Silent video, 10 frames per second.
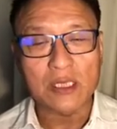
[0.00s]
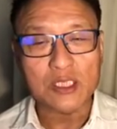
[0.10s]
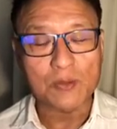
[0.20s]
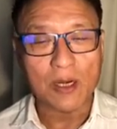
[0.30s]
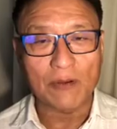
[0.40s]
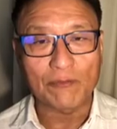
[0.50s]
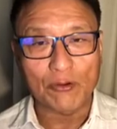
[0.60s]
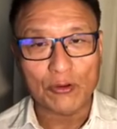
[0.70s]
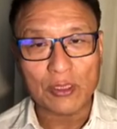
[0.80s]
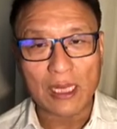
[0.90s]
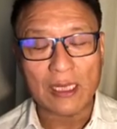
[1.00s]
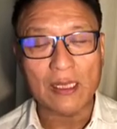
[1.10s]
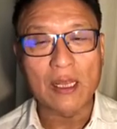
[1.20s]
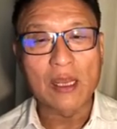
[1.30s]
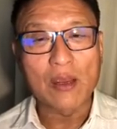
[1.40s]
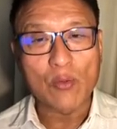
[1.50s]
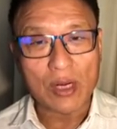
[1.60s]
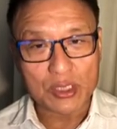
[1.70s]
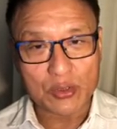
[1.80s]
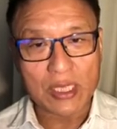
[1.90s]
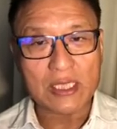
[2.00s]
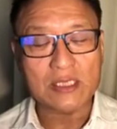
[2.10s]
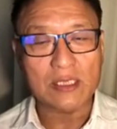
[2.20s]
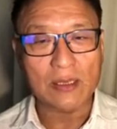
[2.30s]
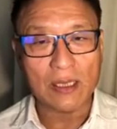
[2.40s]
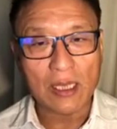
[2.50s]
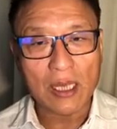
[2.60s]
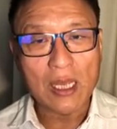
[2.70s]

smartphone and what drains the